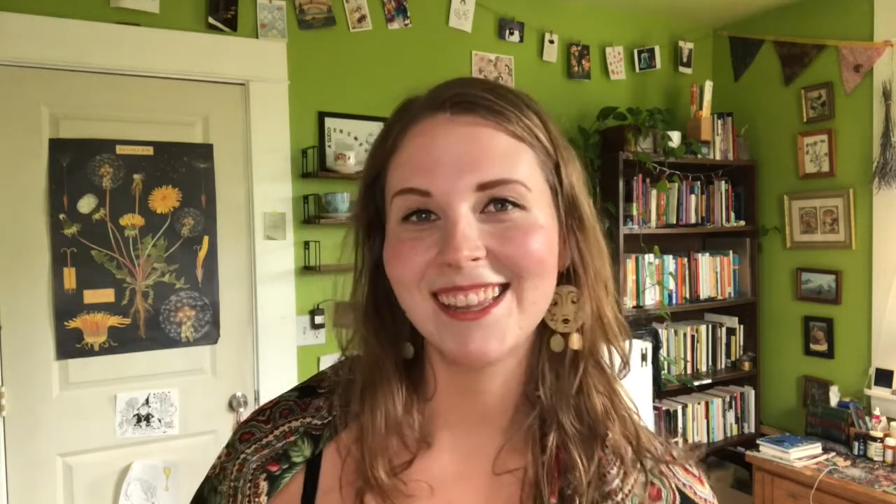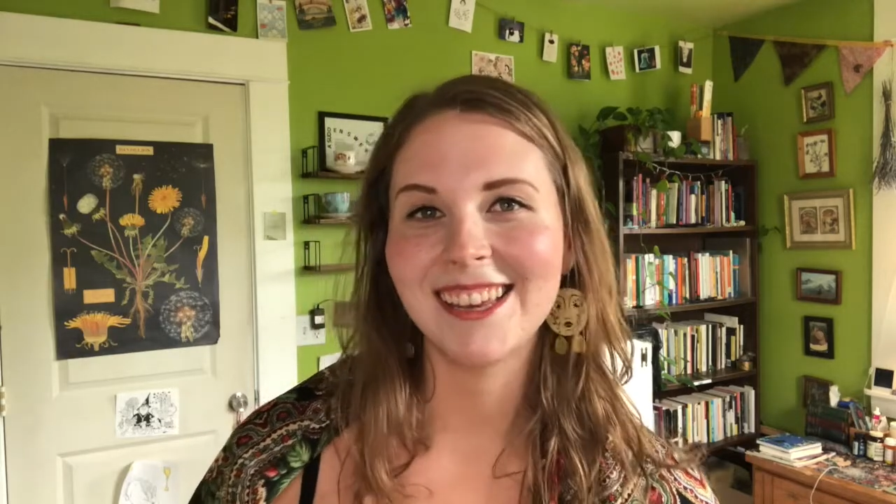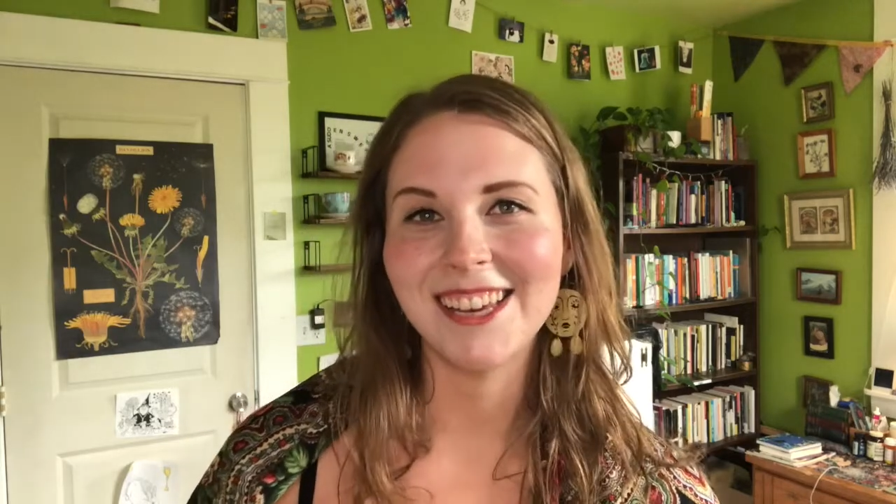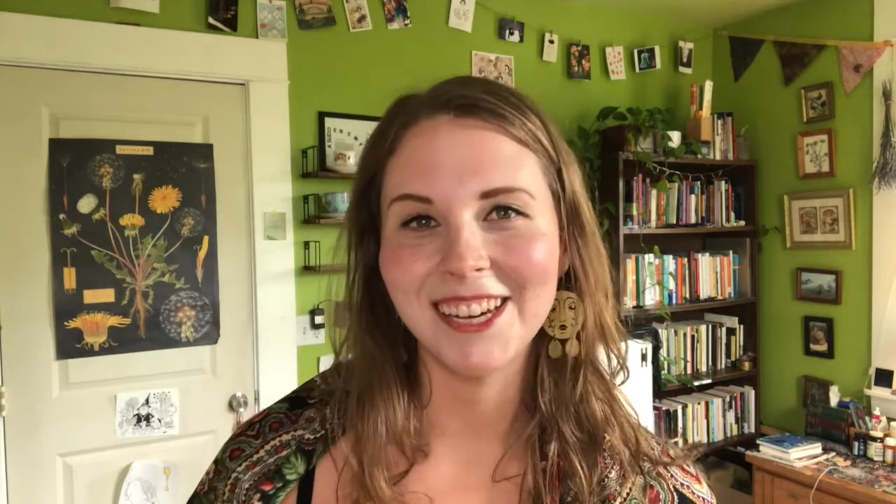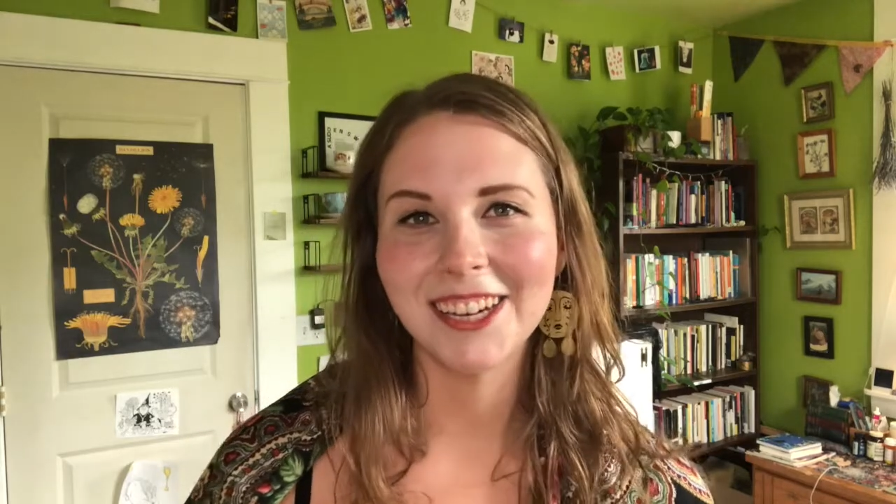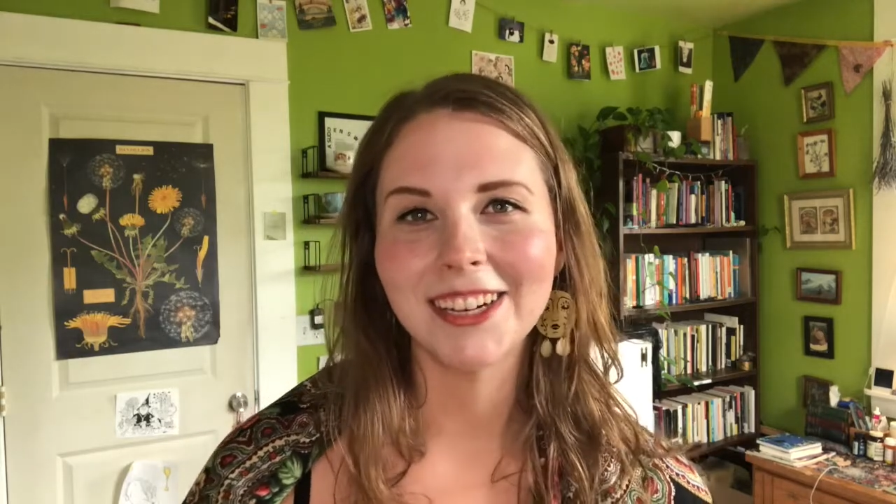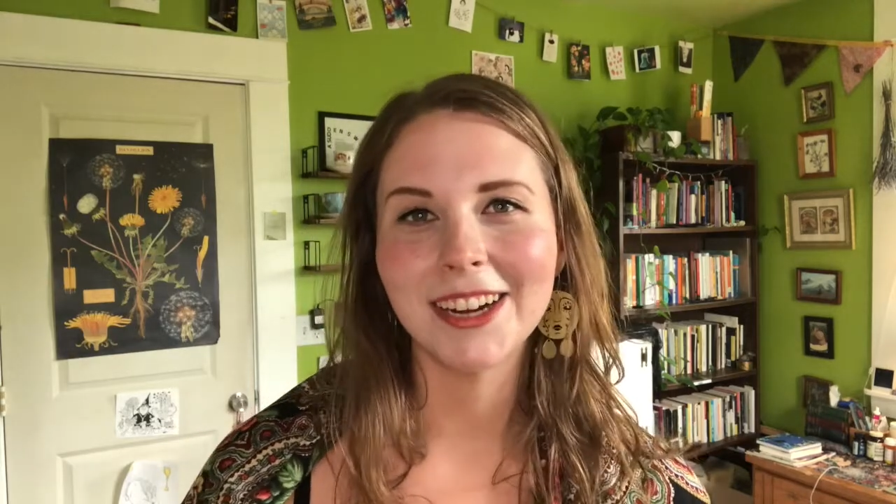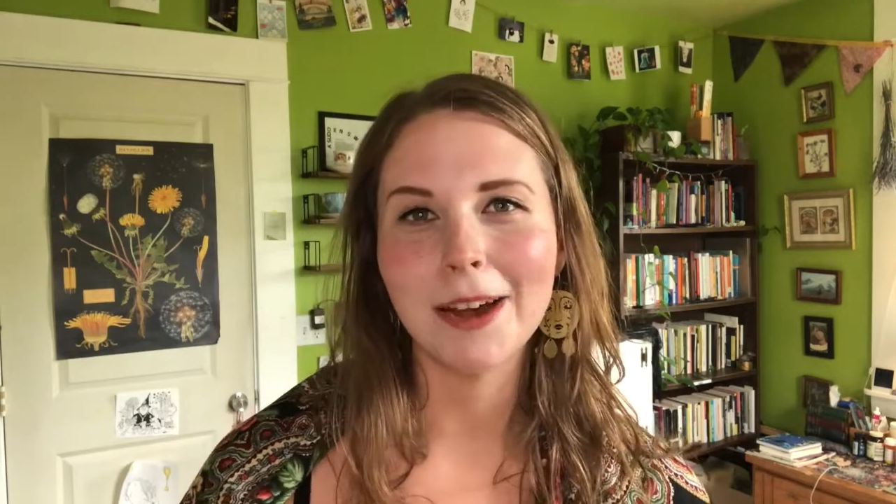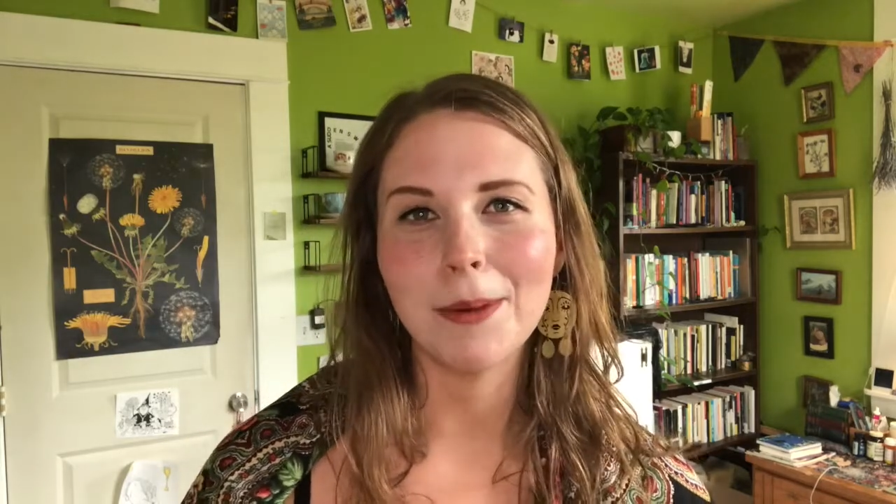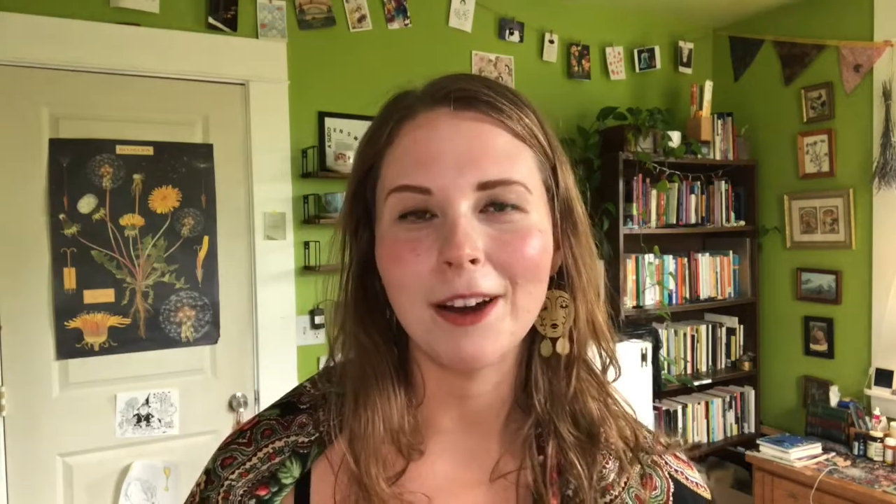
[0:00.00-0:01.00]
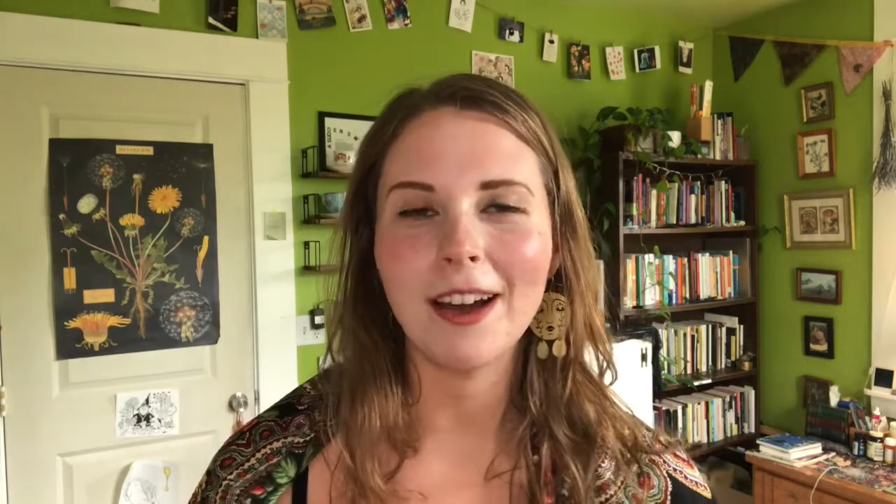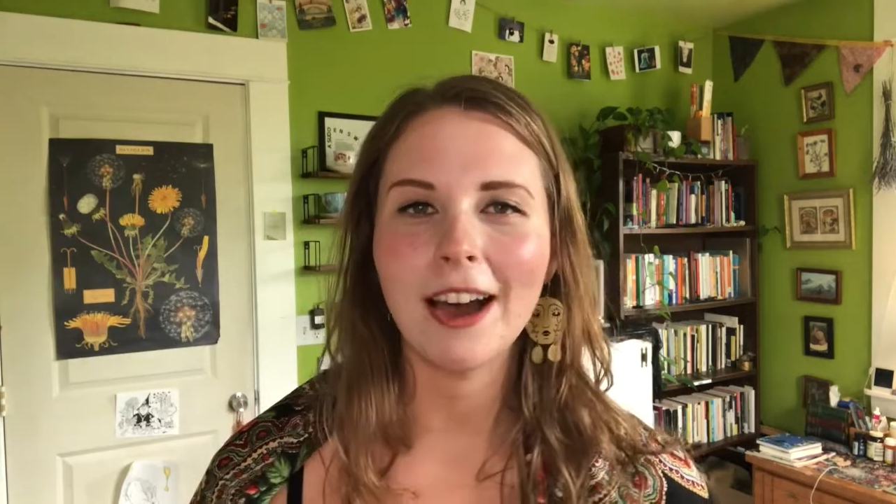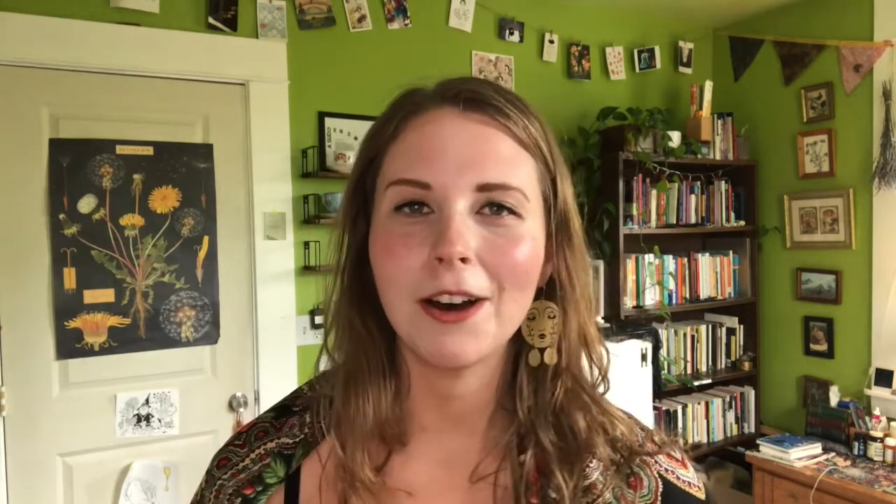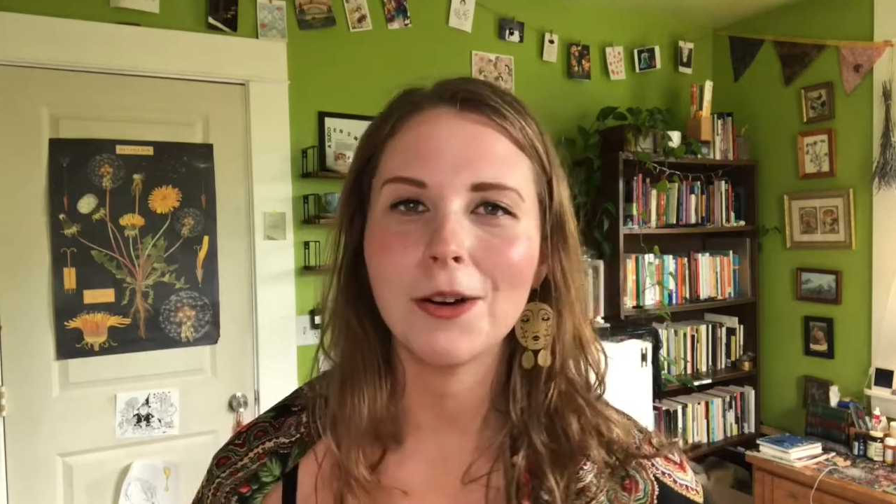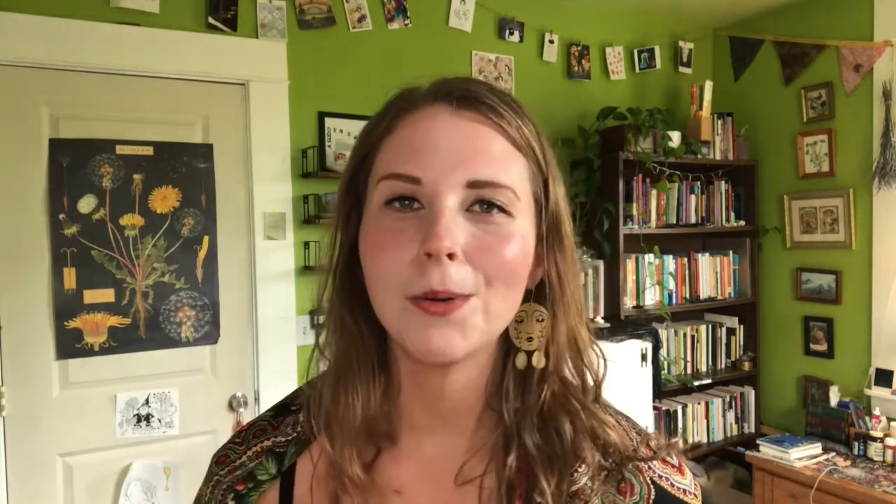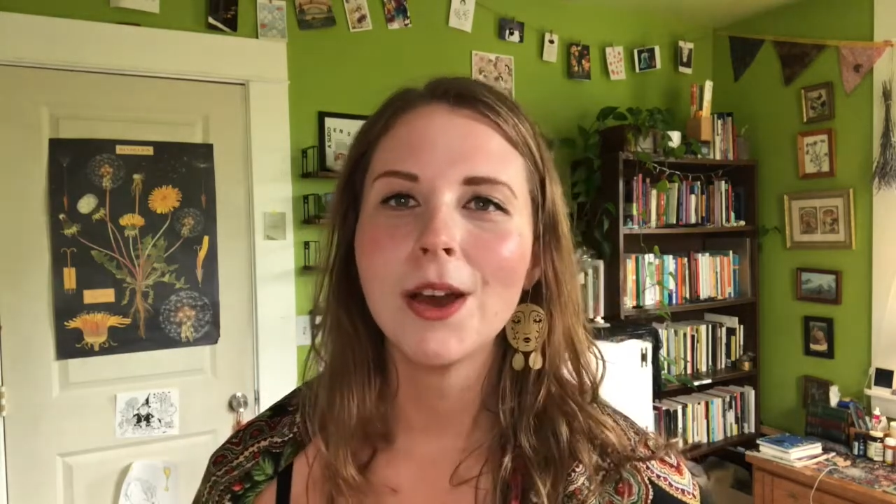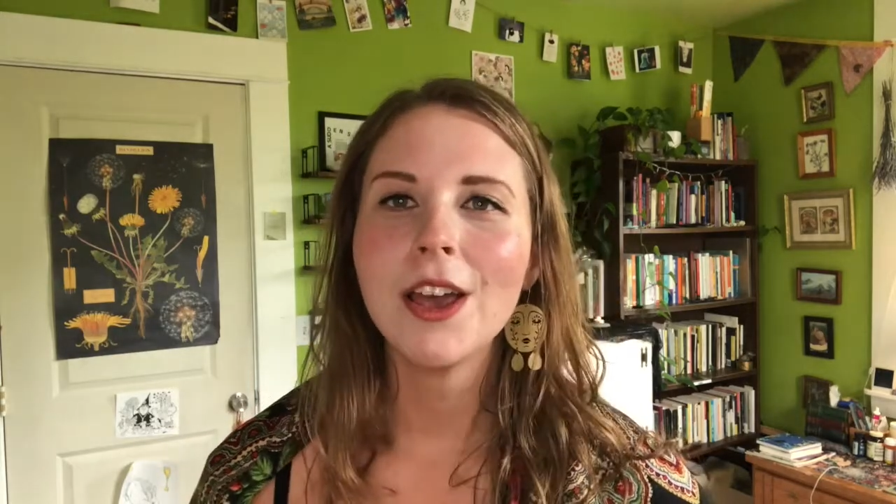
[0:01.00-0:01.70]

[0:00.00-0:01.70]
to hear about how